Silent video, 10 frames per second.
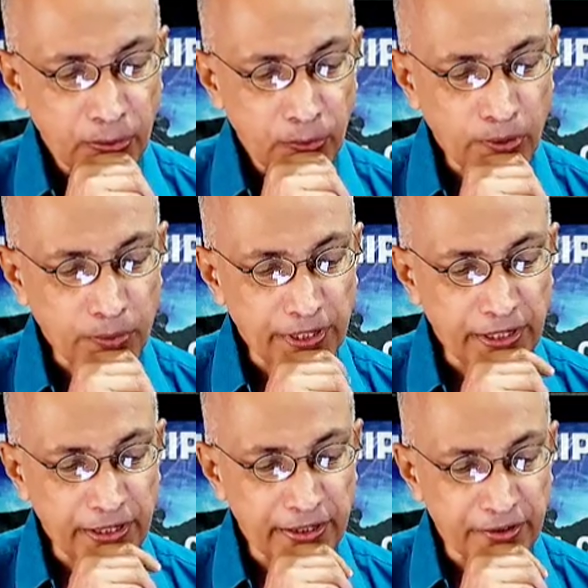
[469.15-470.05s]
what
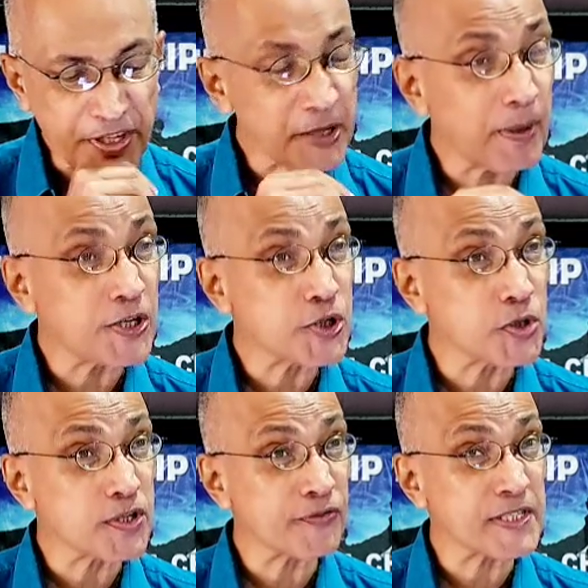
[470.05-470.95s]
we read about
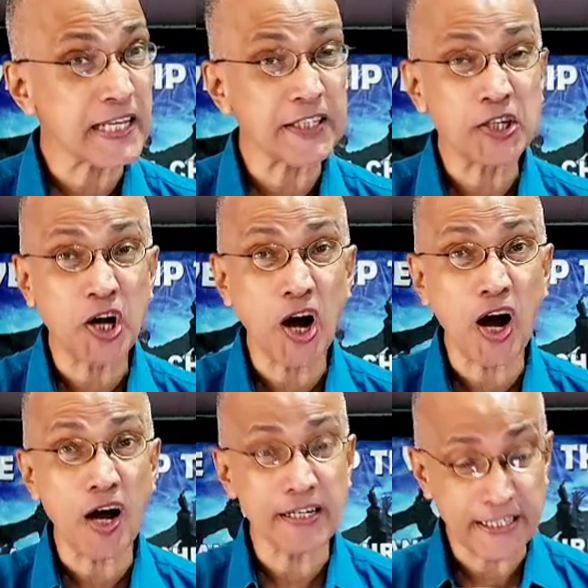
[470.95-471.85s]
Joseph is that
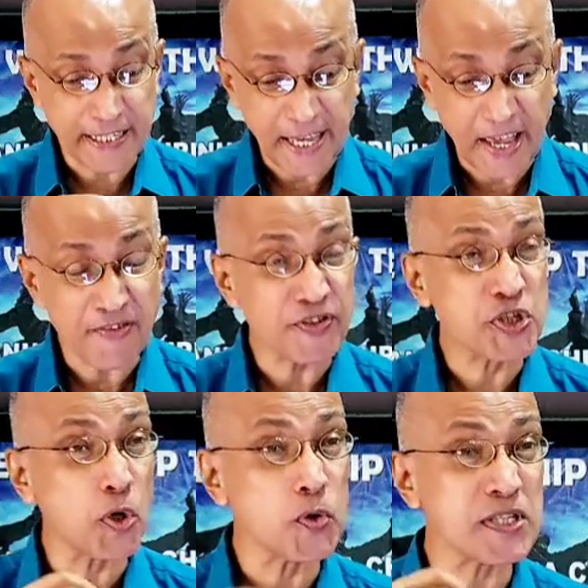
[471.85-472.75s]
God gave
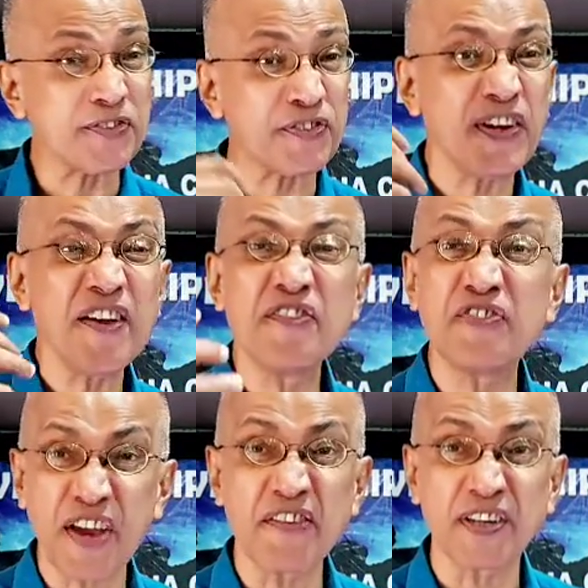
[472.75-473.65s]
Joseph
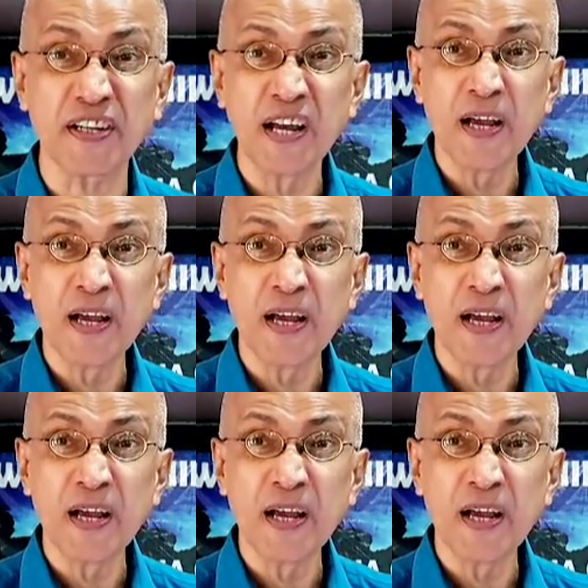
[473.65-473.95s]
favor.